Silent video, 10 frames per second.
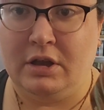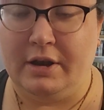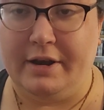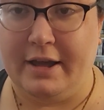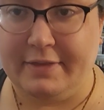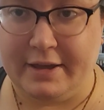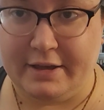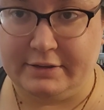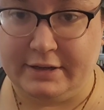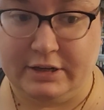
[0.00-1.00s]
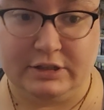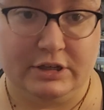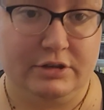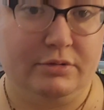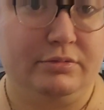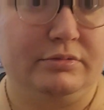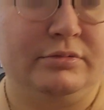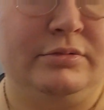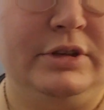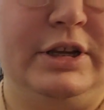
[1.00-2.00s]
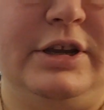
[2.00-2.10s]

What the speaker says: nothing else I need to do, you